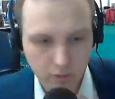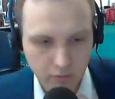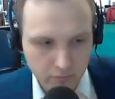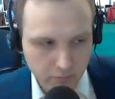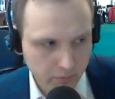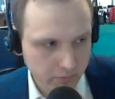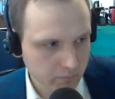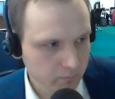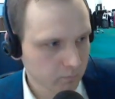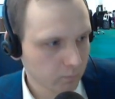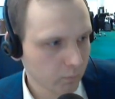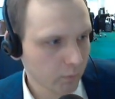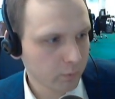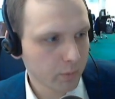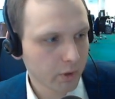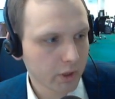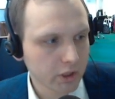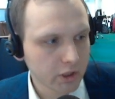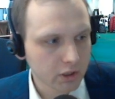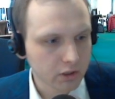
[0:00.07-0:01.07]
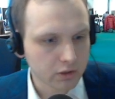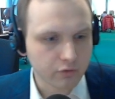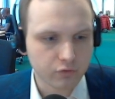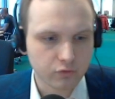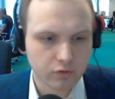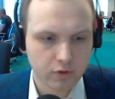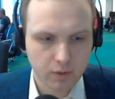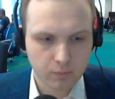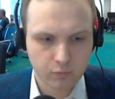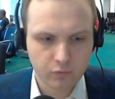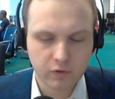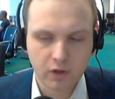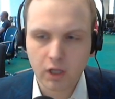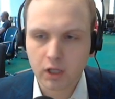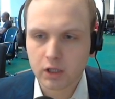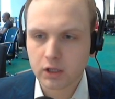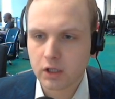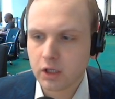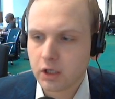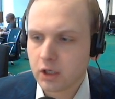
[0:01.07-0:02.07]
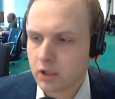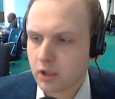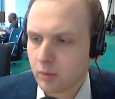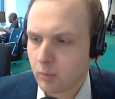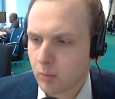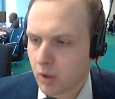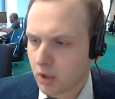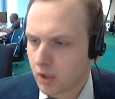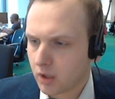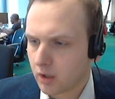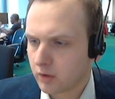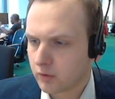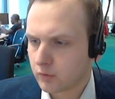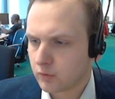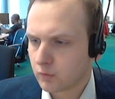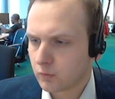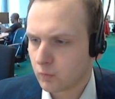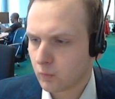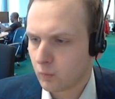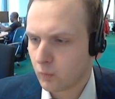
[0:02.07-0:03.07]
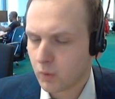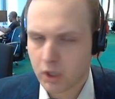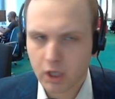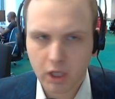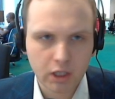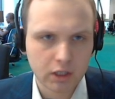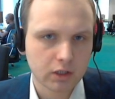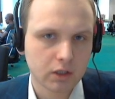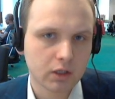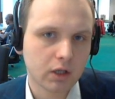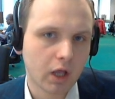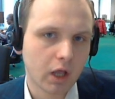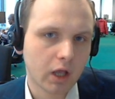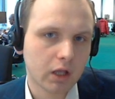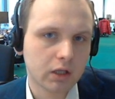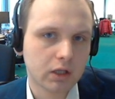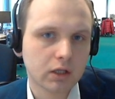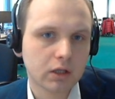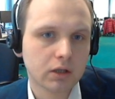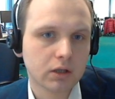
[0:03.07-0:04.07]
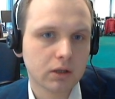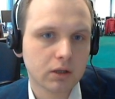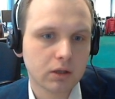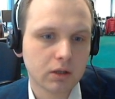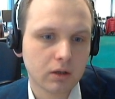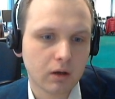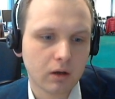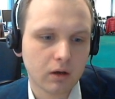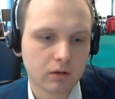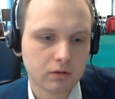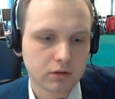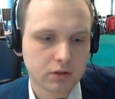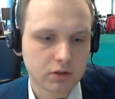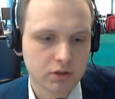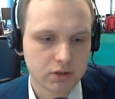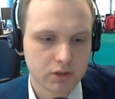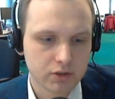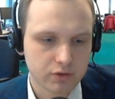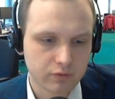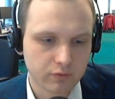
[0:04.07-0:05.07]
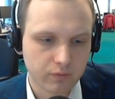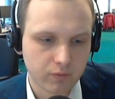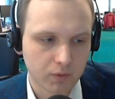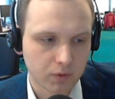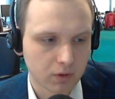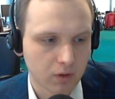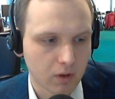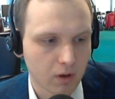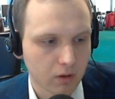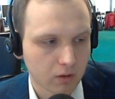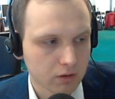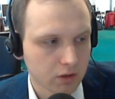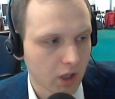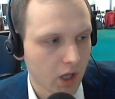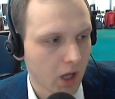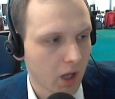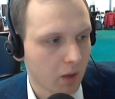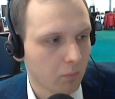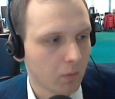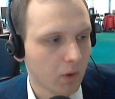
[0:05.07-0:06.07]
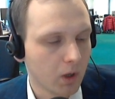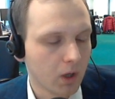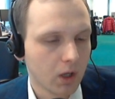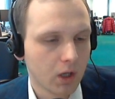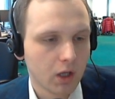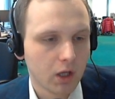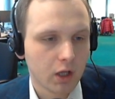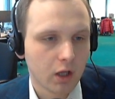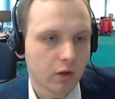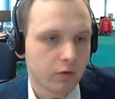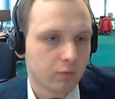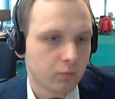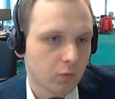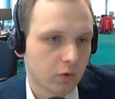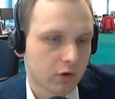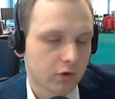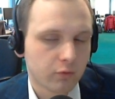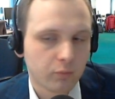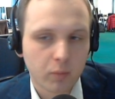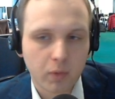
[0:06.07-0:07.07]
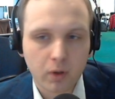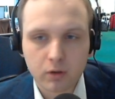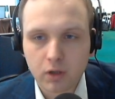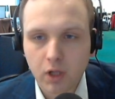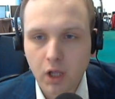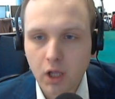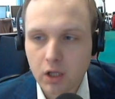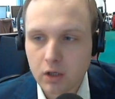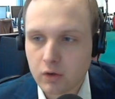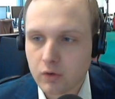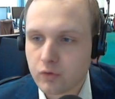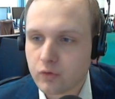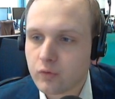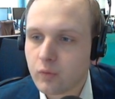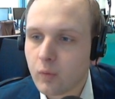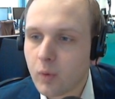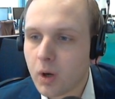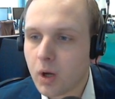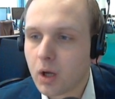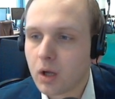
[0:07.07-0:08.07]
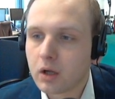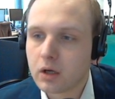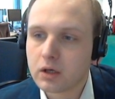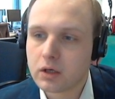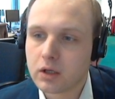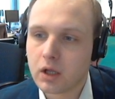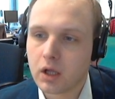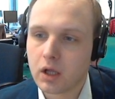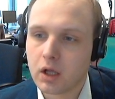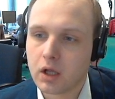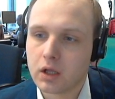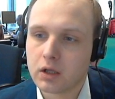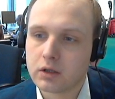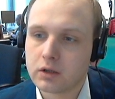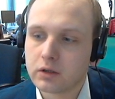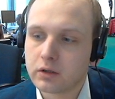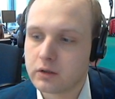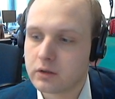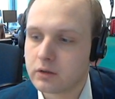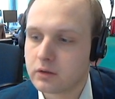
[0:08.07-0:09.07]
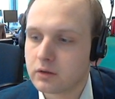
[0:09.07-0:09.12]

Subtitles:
day everyone, we're beginning the stream slightly early because we hadn't had it on the schedule for a long time. It's more a spontaneous one and